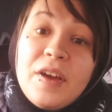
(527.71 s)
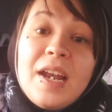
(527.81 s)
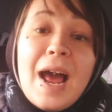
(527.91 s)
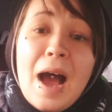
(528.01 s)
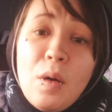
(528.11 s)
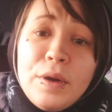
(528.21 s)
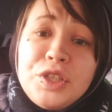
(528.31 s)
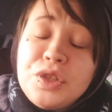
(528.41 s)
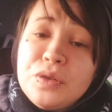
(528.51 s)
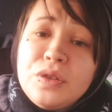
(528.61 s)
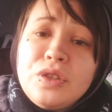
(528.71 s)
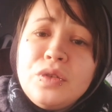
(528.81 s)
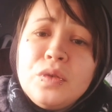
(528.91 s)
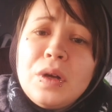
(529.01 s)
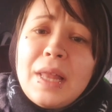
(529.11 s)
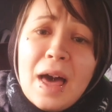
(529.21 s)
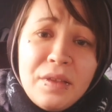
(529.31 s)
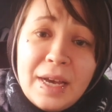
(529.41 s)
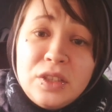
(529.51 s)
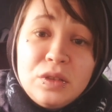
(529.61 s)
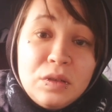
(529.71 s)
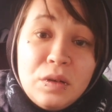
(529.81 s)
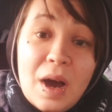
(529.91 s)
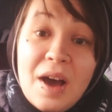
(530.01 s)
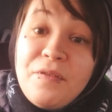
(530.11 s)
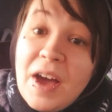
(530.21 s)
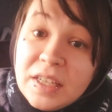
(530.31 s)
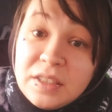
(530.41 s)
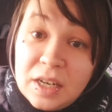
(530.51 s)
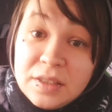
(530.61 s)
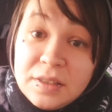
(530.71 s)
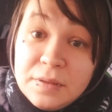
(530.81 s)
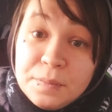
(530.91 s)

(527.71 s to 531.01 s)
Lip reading: and how we choose to allow that to affect us.